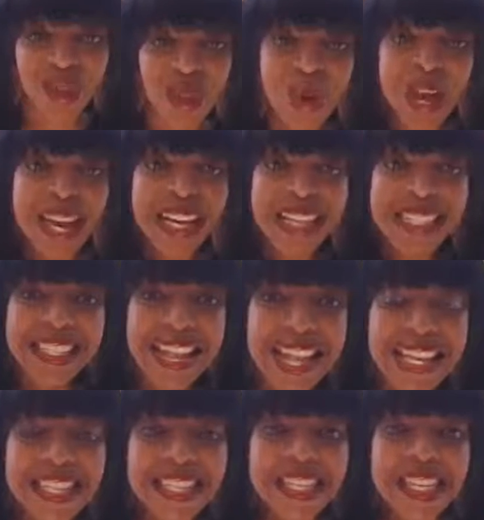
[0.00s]
So
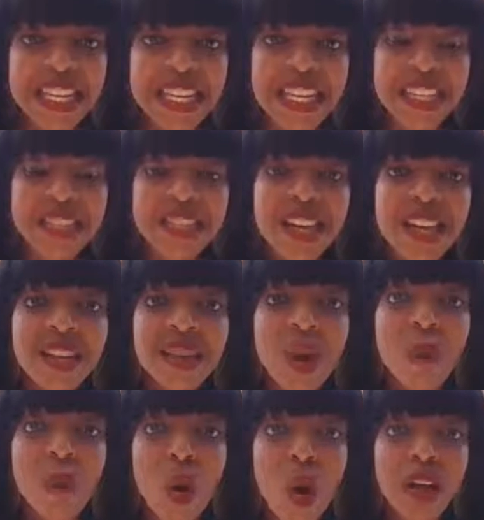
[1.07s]
day 6
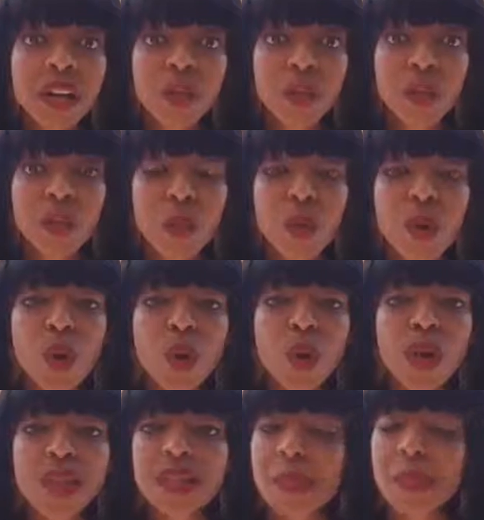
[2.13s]
is monitor your progress.